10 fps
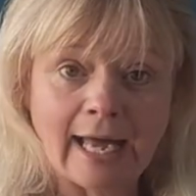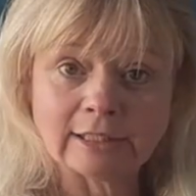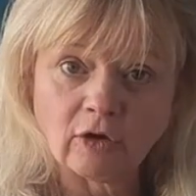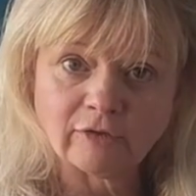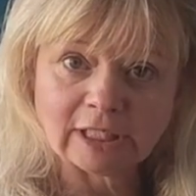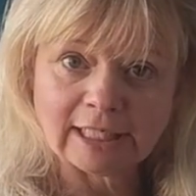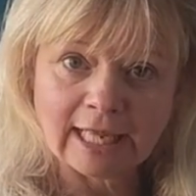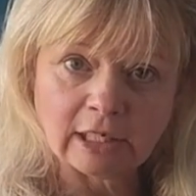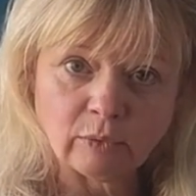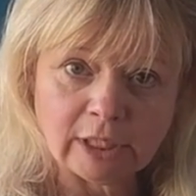And obviously
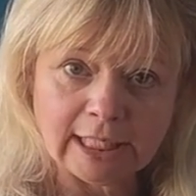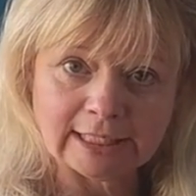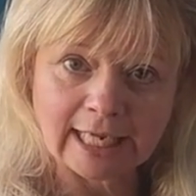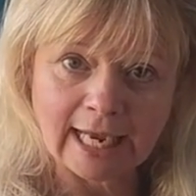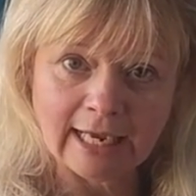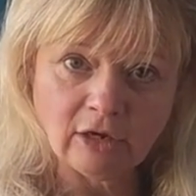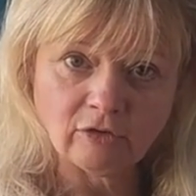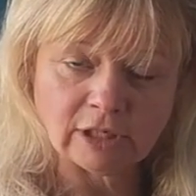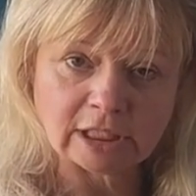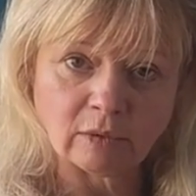then you would need to
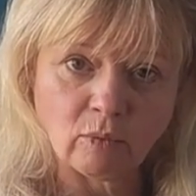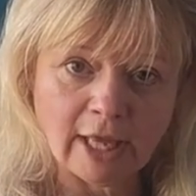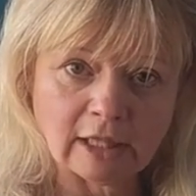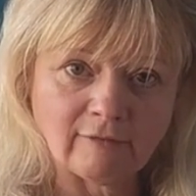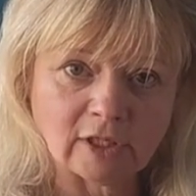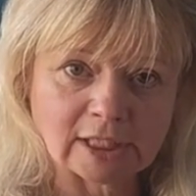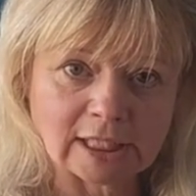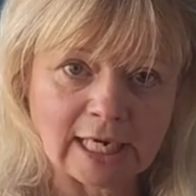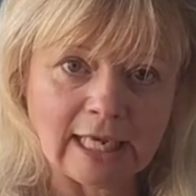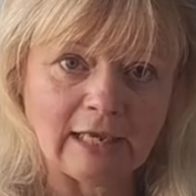increase the width of the
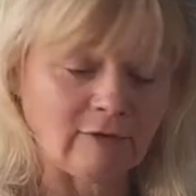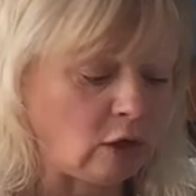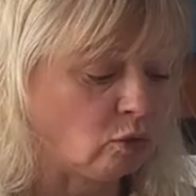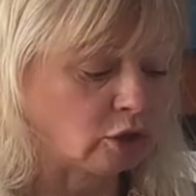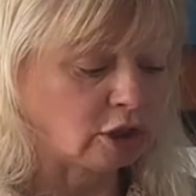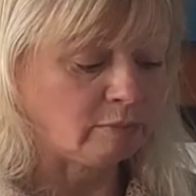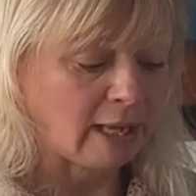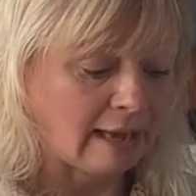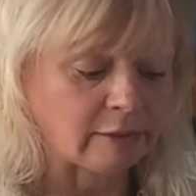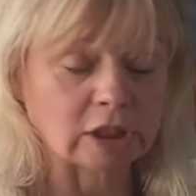sleeve in order to
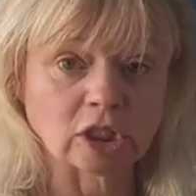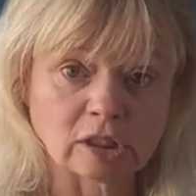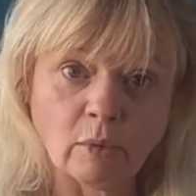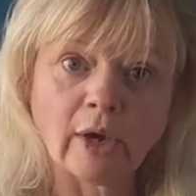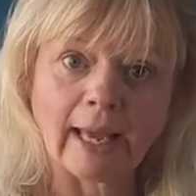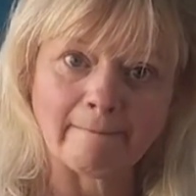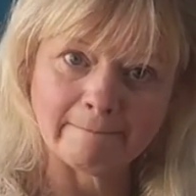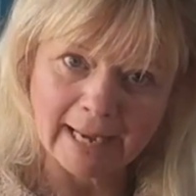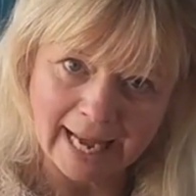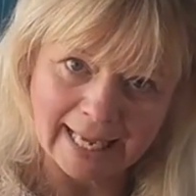be able to smock
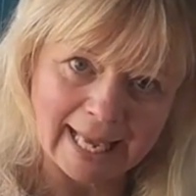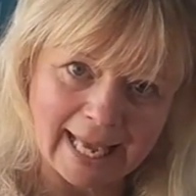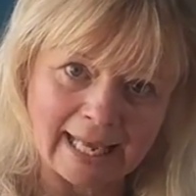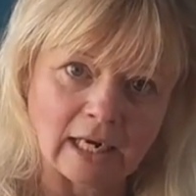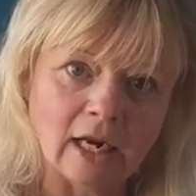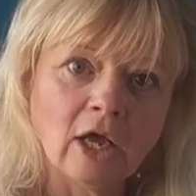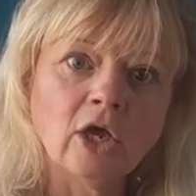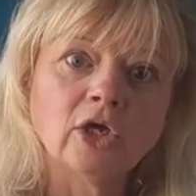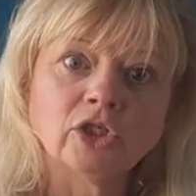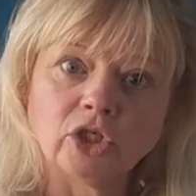it back in
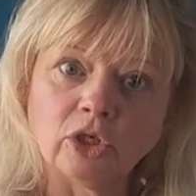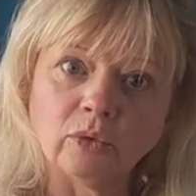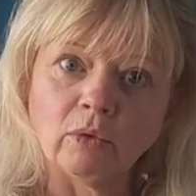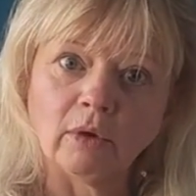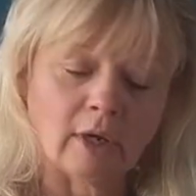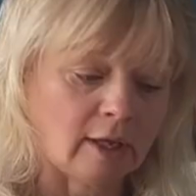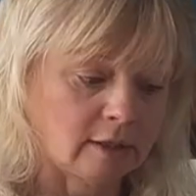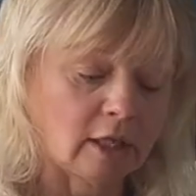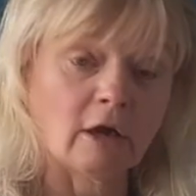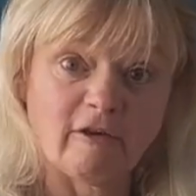to
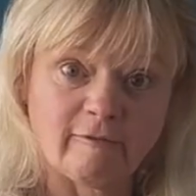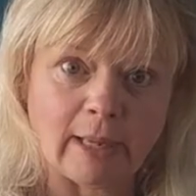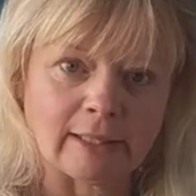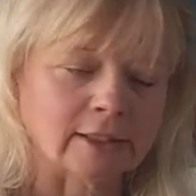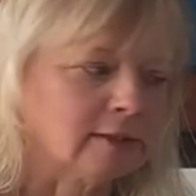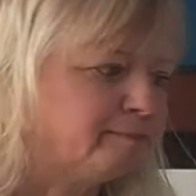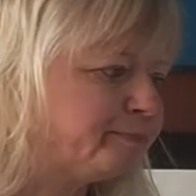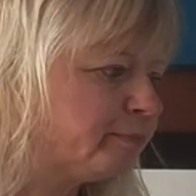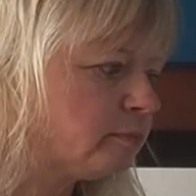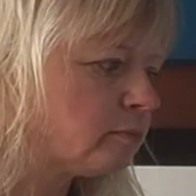the cuff band.
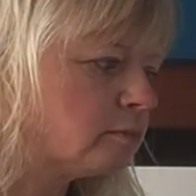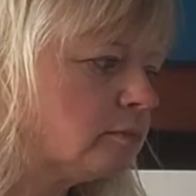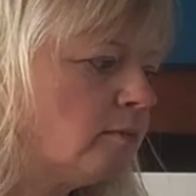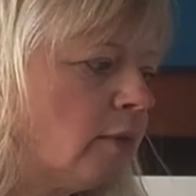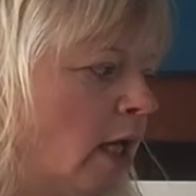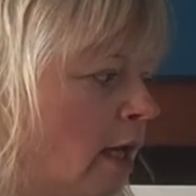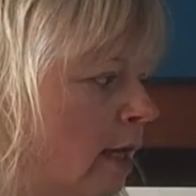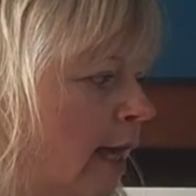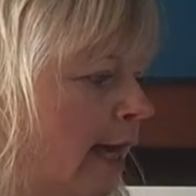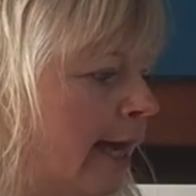
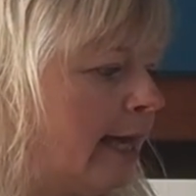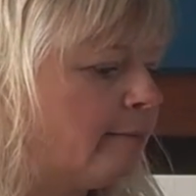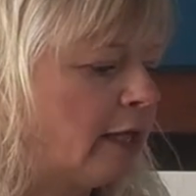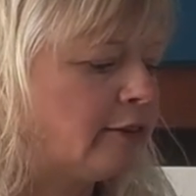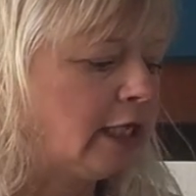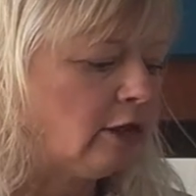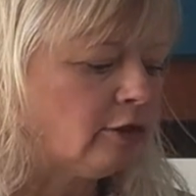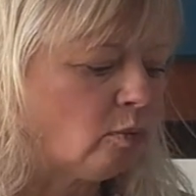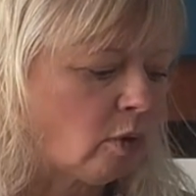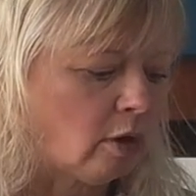The
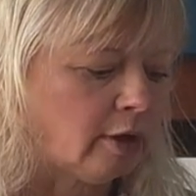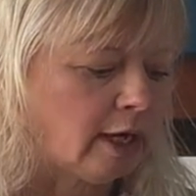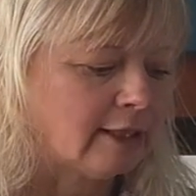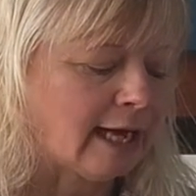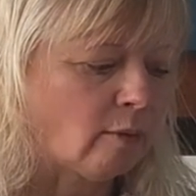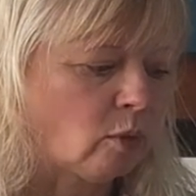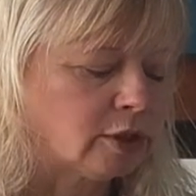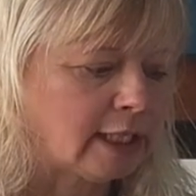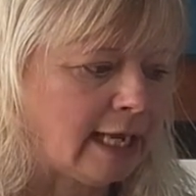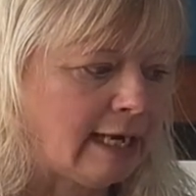other one that
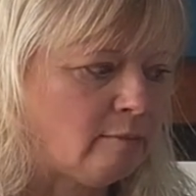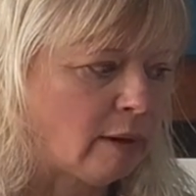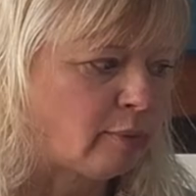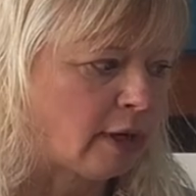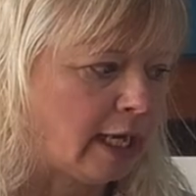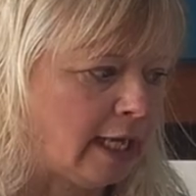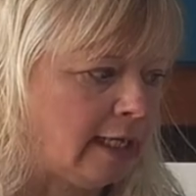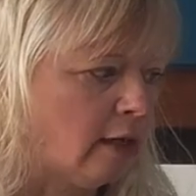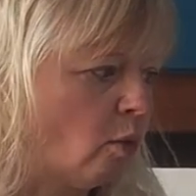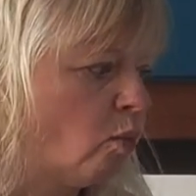was in my
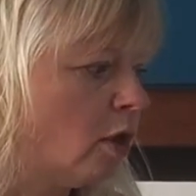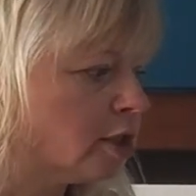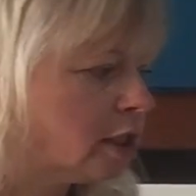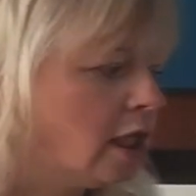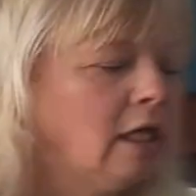brain was the